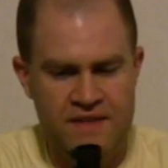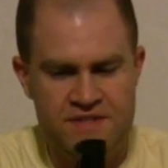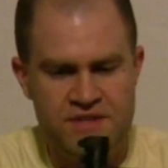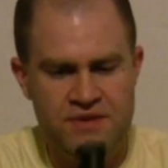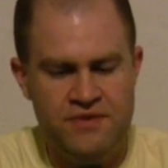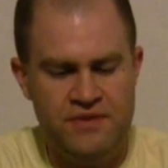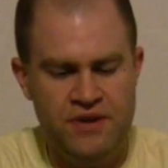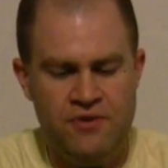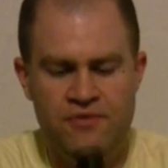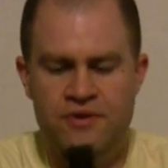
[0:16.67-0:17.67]
let's do the
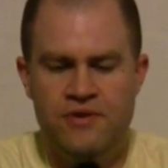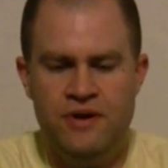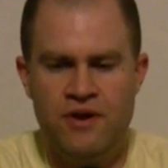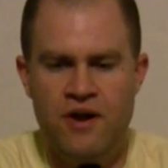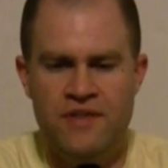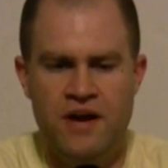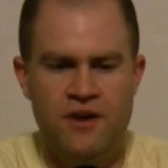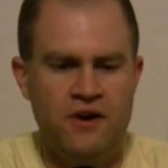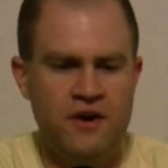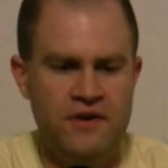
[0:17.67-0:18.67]
video review here on the
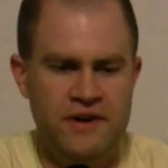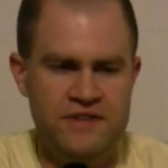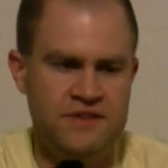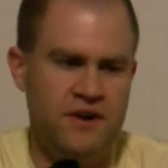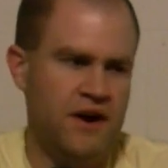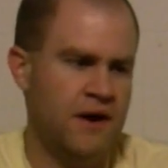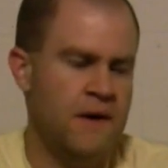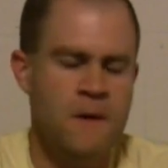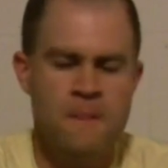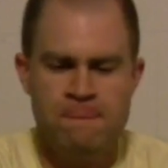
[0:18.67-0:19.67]
Autococker SR.
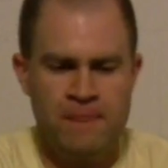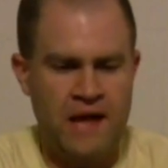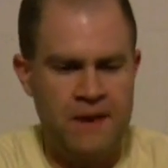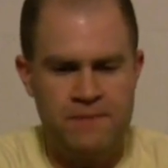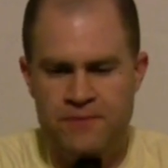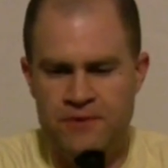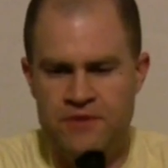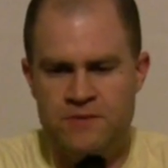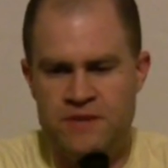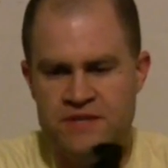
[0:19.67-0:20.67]
A lot of people,
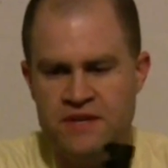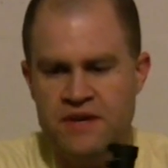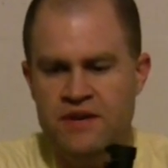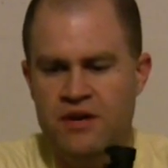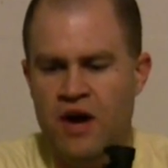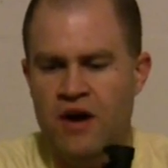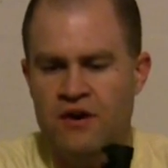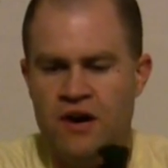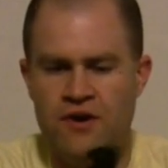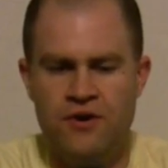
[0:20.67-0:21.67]
especially
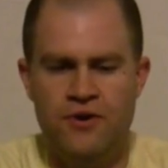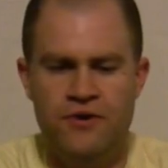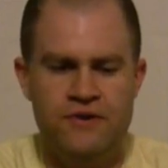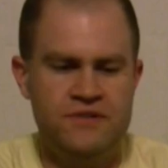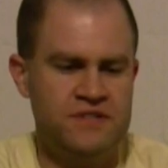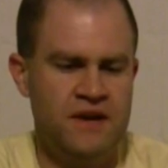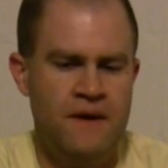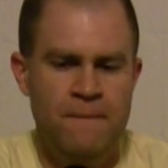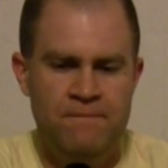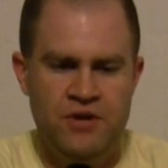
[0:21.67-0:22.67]
Autococker owners,
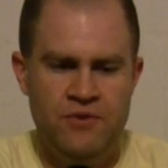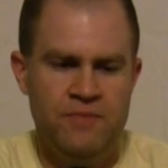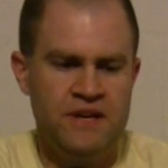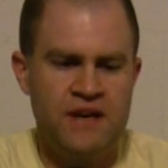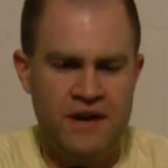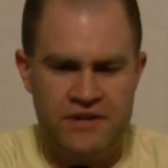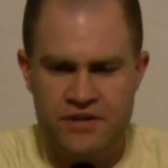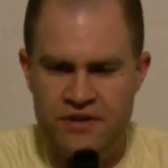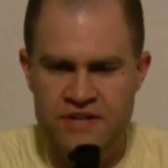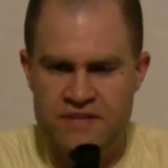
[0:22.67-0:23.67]
have been kind of
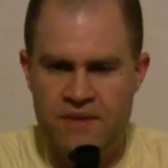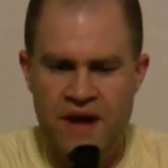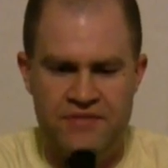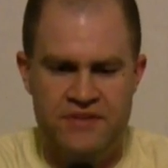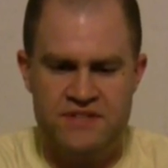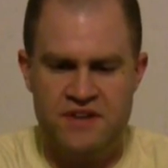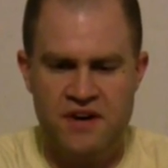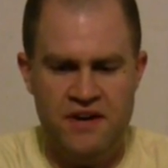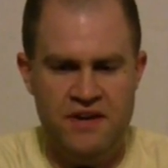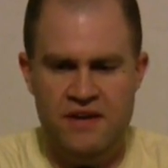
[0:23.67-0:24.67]
curious about this
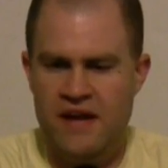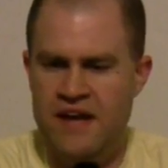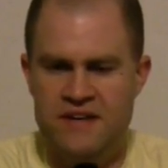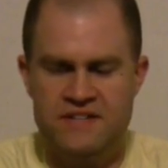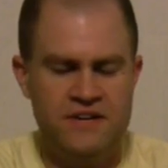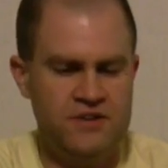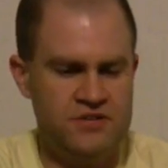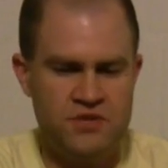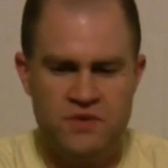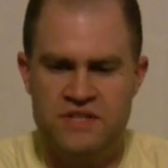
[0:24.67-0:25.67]
gun. A&S Gear
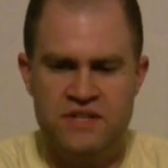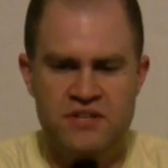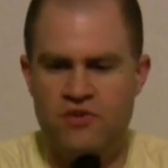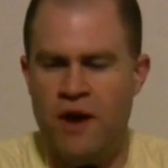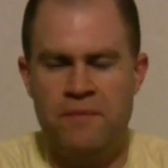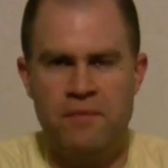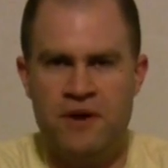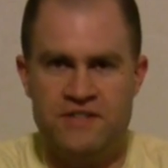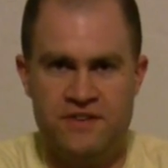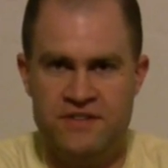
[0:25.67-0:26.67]
just recently dropped the
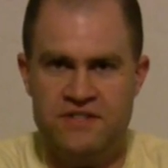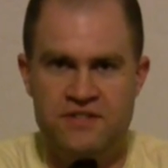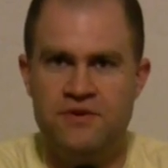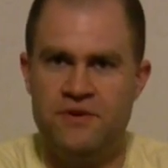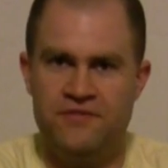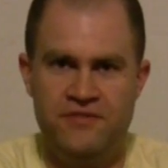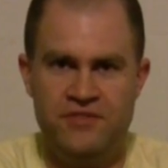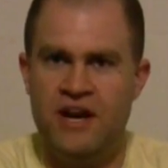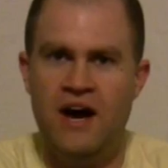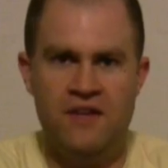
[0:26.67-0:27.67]
price on these to
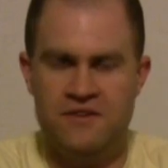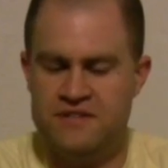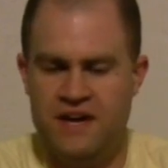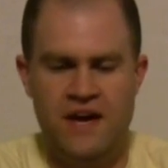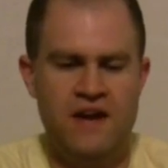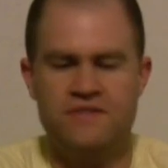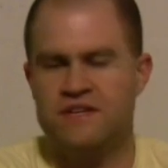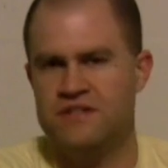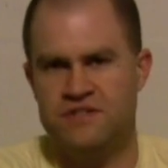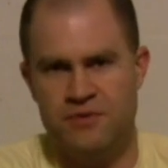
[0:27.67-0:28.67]
$250, and I was
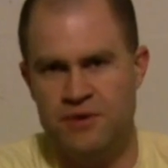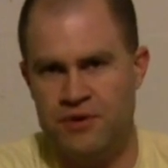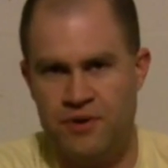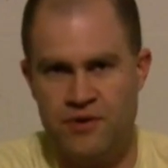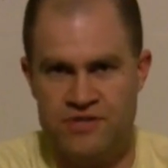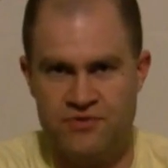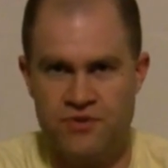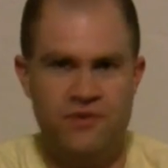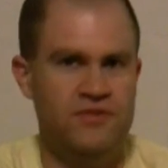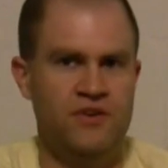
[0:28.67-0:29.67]
getting so many requests
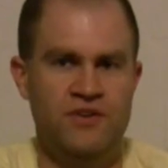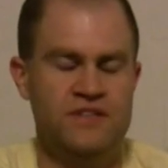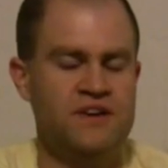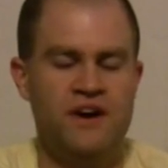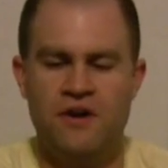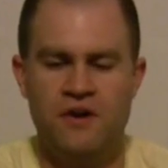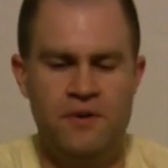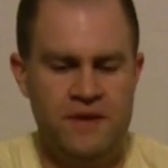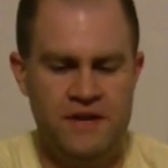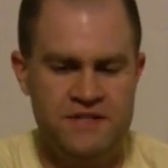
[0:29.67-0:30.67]
for a review on this gun. I called
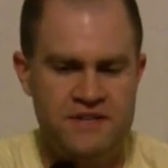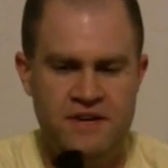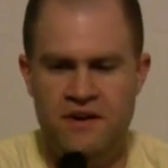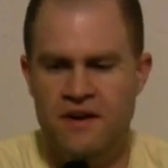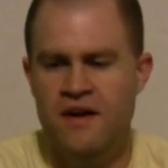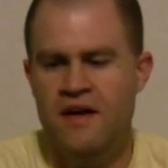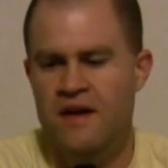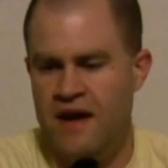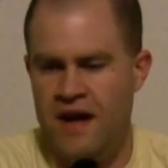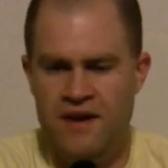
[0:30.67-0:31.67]
up A&S Gear,
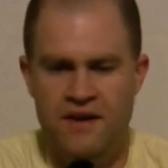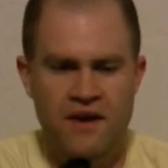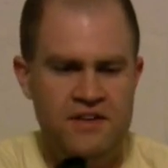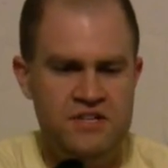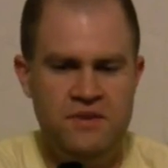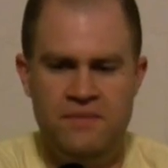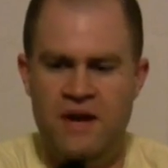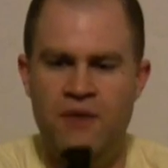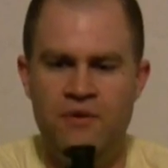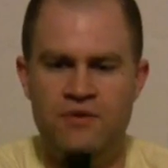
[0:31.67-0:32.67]
and they shipped me
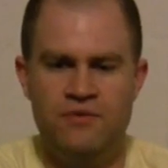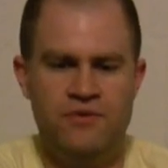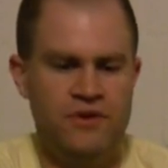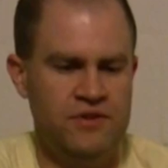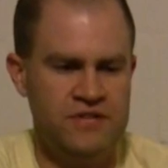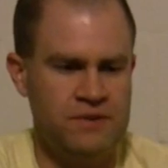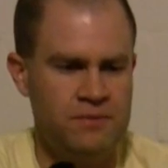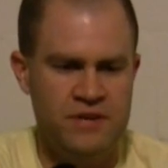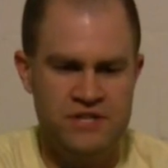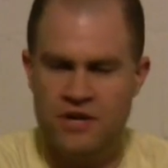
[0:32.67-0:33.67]
out one to review on the Tech
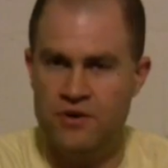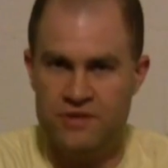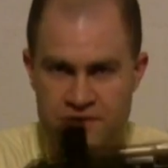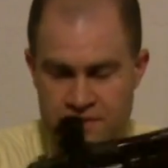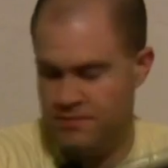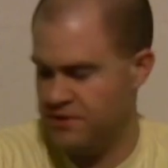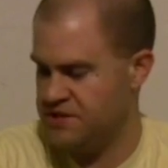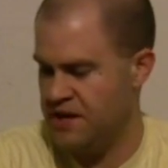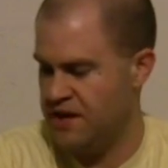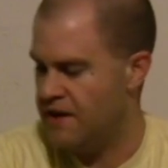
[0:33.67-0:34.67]
TV show, which I really
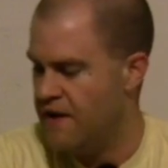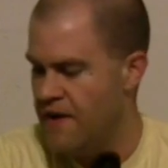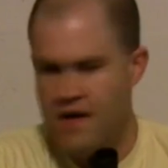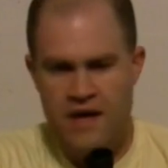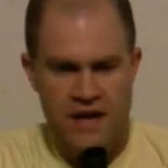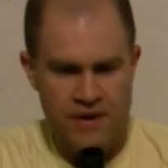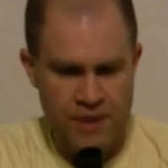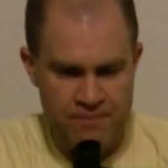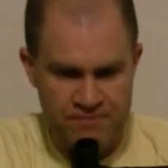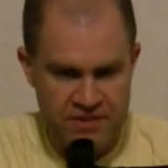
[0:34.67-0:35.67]
appreciate.
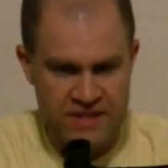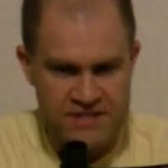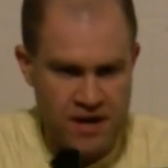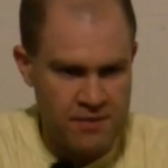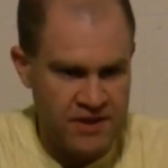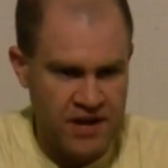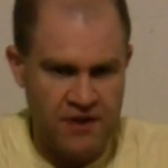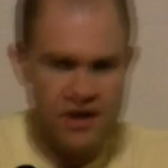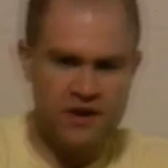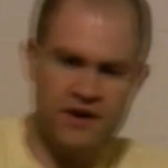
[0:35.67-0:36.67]
Anyway, let's talk about the
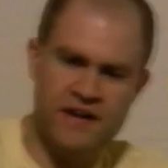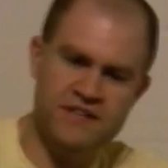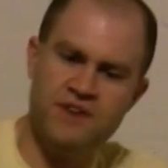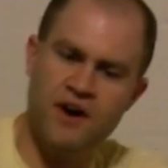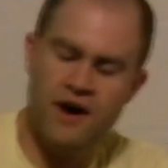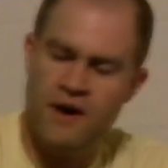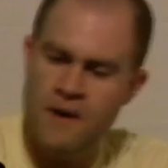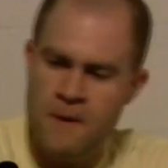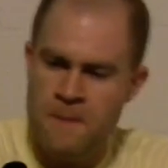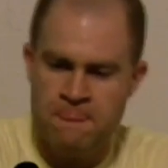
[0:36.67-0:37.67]
Autococker SR.
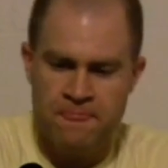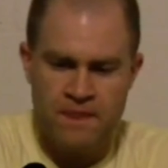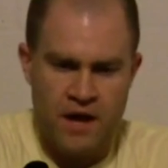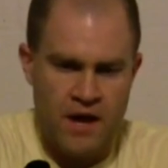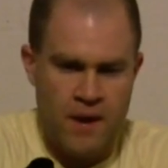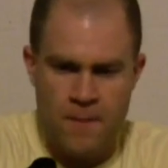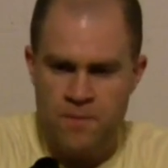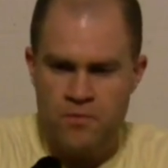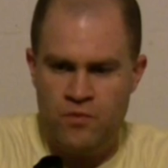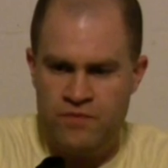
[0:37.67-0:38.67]

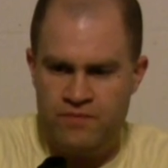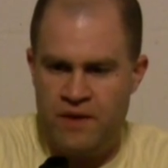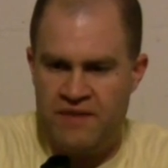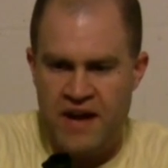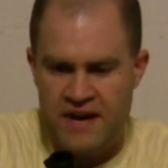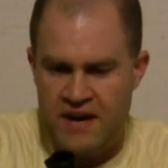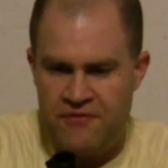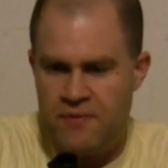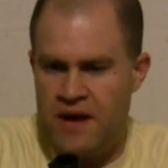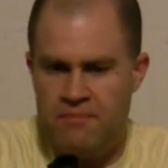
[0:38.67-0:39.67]
I've had it now
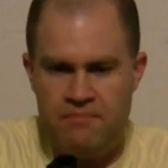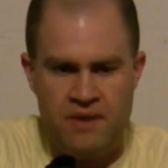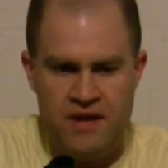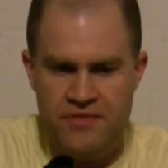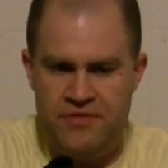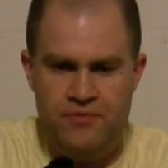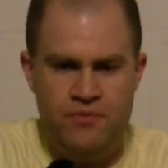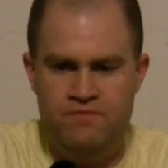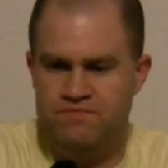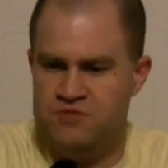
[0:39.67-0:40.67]
for about a month.
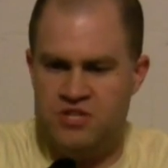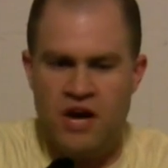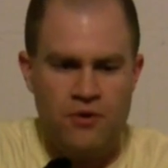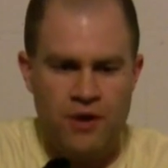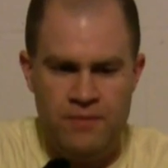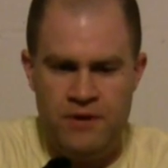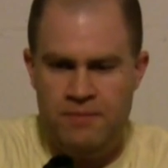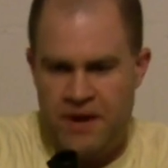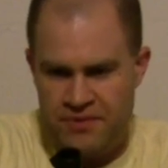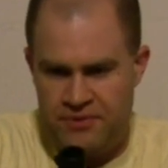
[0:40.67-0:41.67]
We've shot quite a bit of
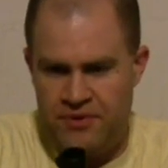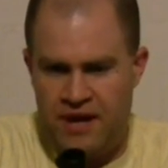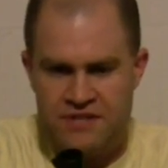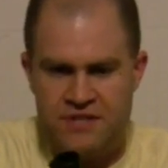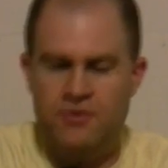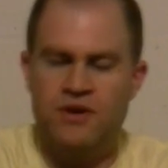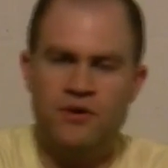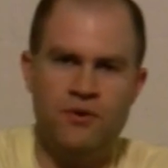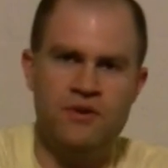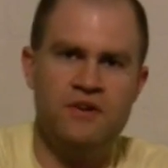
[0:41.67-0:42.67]
paint through it. Actually, when
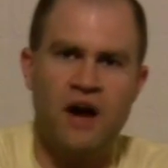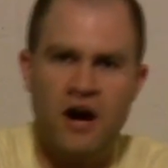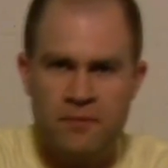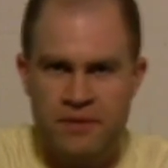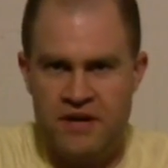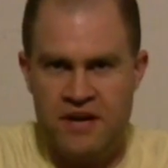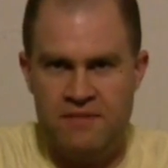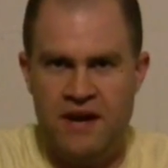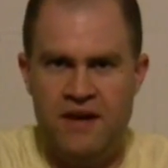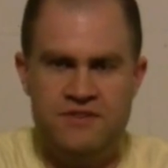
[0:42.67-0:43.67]
Gordon Cockerpunk came
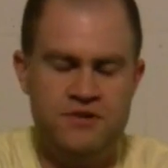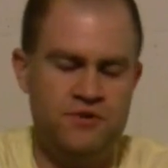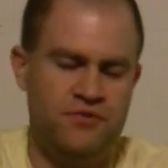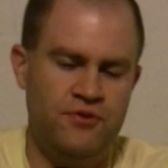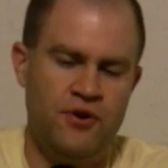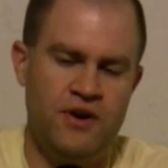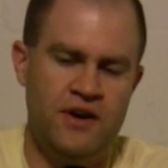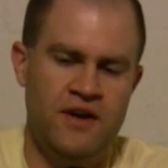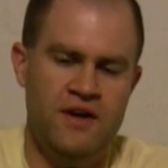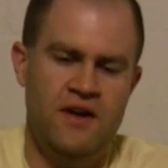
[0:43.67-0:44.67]
down to
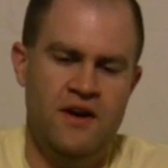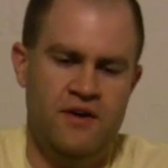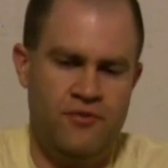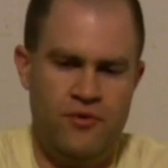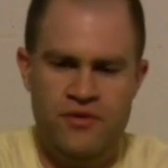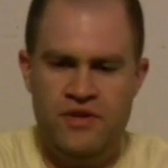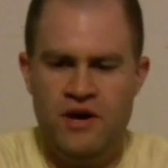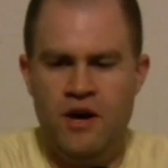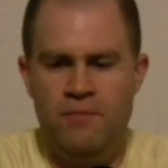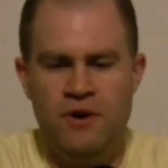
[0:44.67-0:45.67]
Florida for the
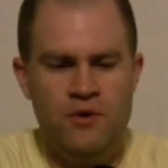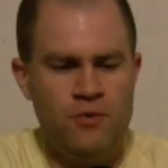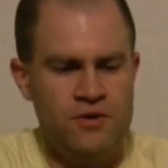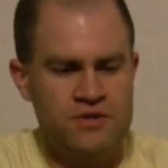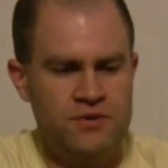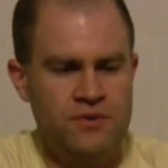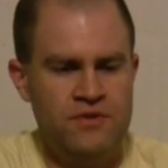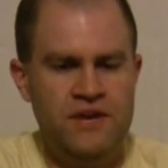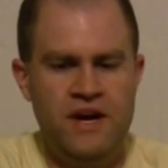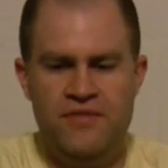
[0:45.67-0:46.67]
Punkworks Tour
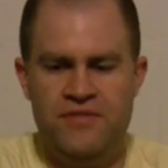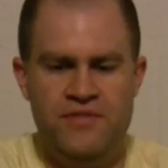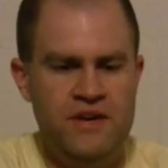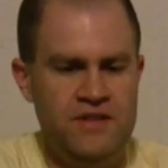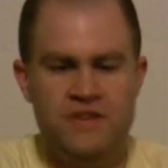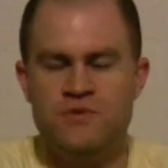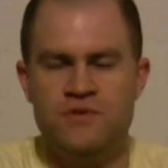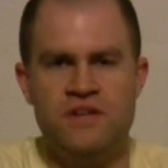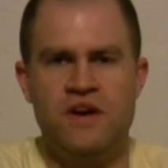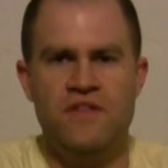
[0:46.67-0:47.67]
of Death, this
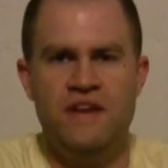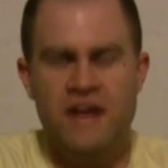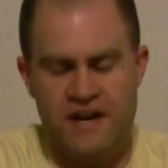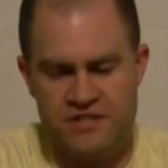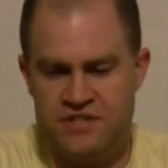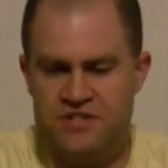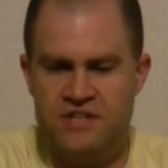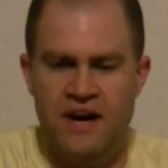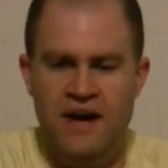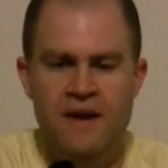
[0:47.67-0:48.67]
was the gun that he actually
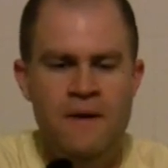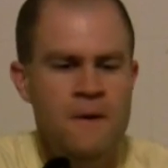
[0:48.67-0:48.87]
shot.